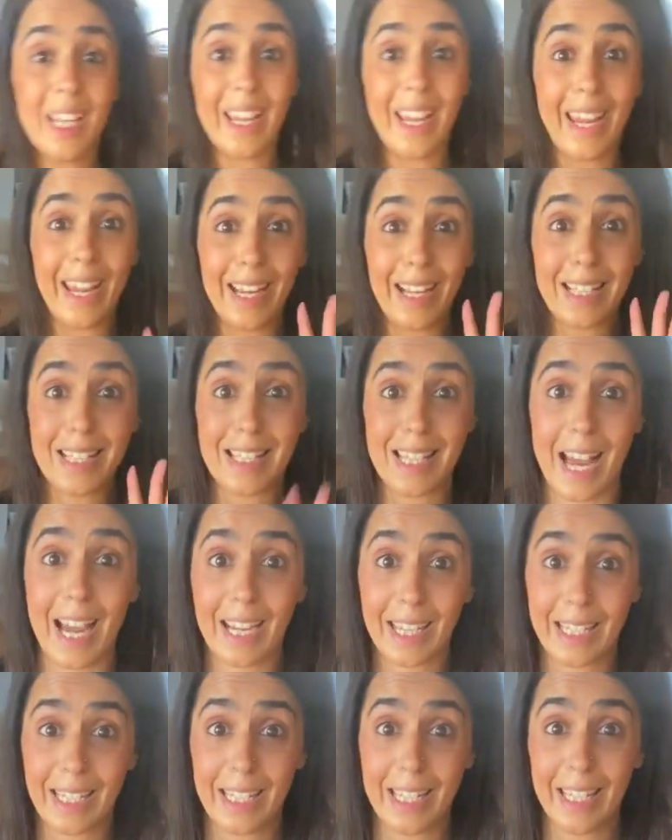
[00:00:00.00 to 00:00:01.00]

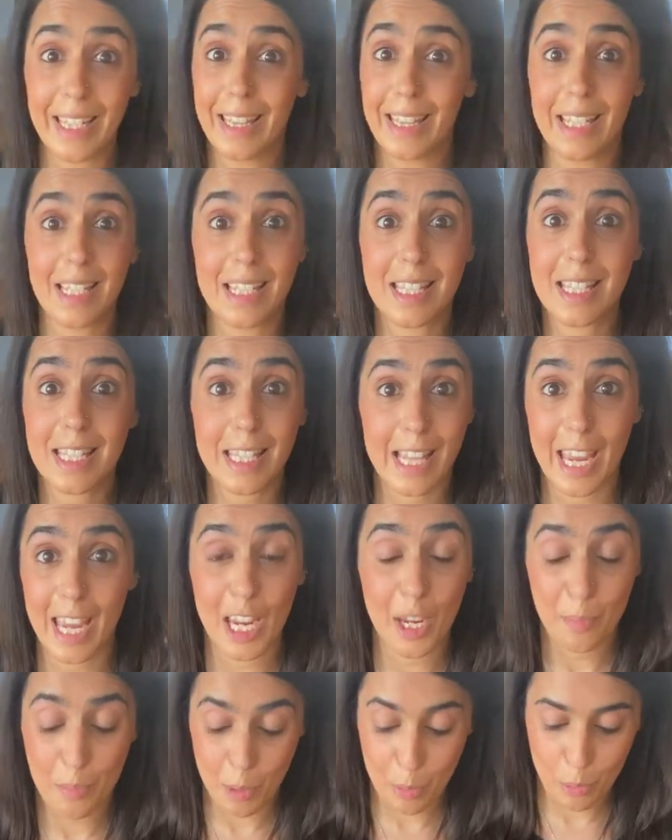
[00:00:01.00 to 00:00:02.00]
exactly the
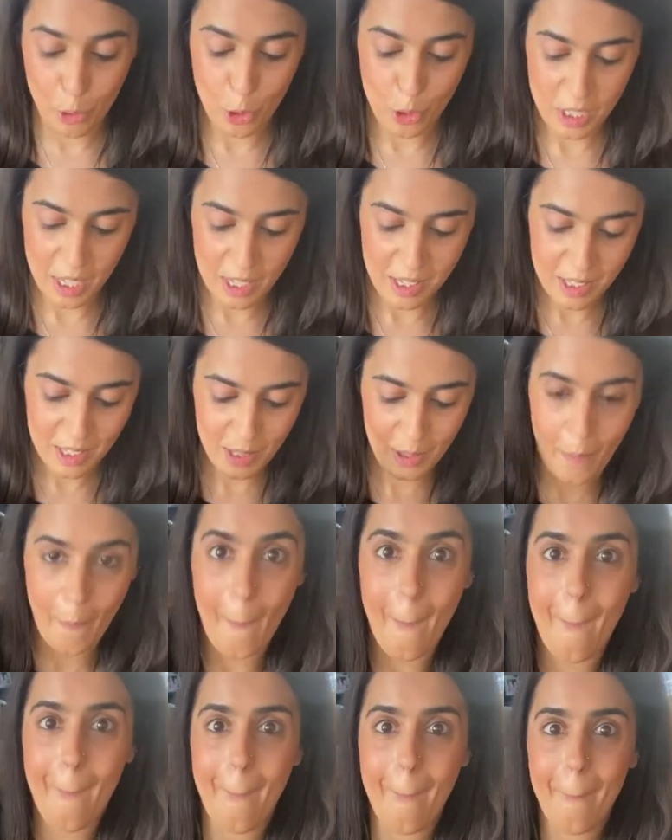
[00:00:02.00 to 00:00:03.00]
same process.
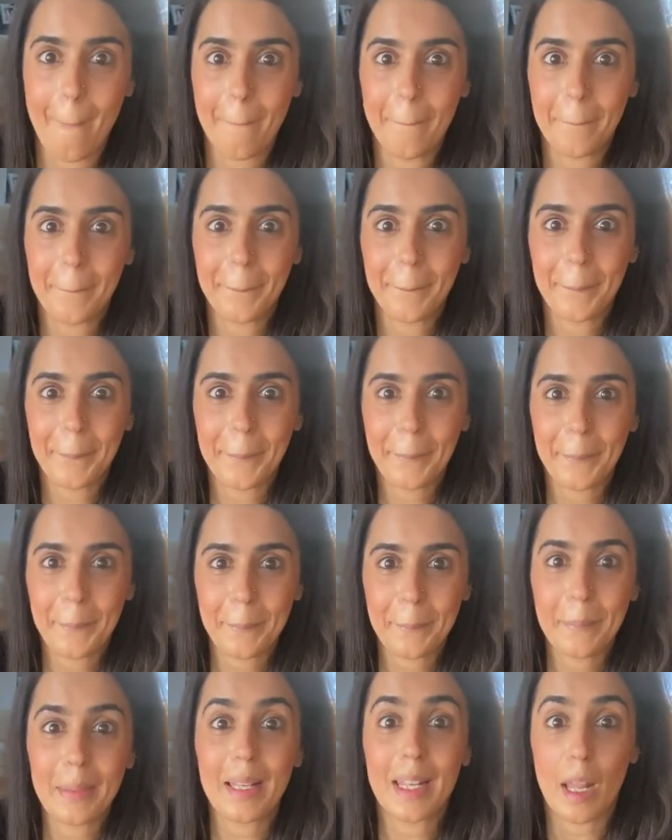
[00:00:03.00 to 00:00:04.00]

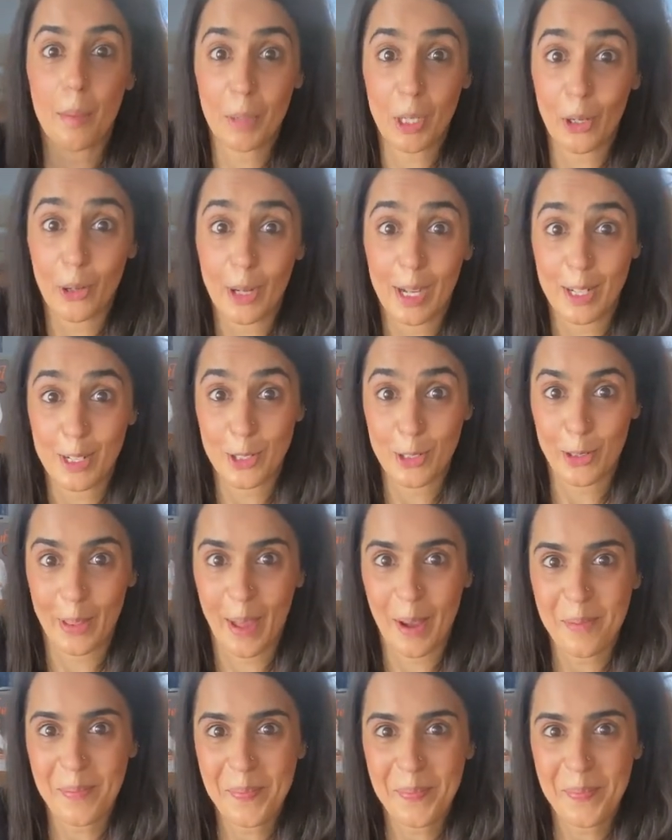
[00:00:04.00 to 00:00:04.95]
Let me go ahead and do that.